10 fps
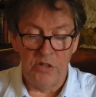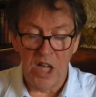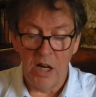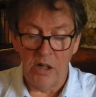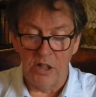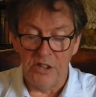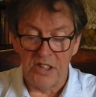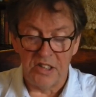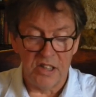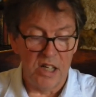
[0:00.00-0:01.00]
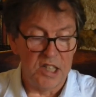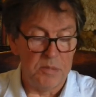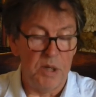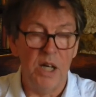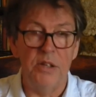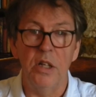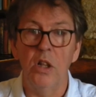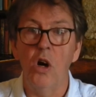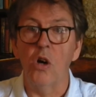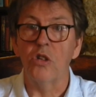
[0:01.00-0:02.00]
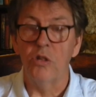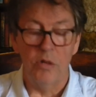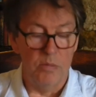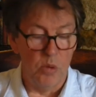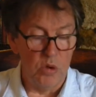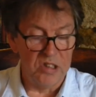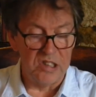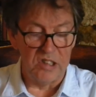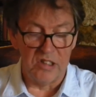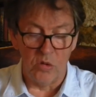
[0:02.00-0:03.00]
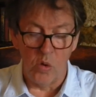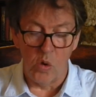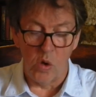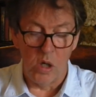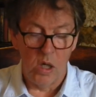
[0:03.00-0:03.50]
terror and disgust behind the locked and remorseless door,